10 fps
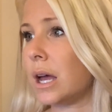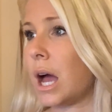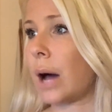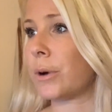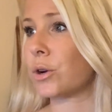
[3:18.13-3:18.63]

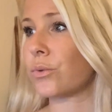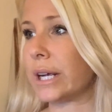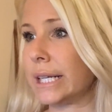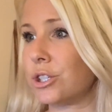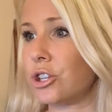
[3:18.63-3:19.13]
I'm going to
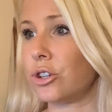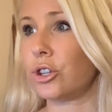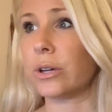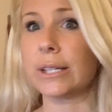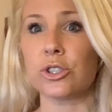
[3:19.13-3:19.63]
read it to you.
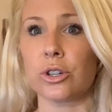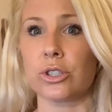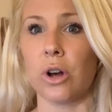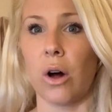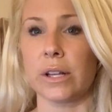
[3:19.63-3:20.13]
You can
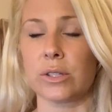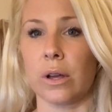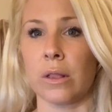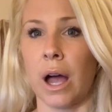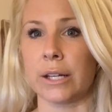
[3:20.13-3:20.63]
search all this
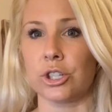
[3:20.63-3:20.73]
online.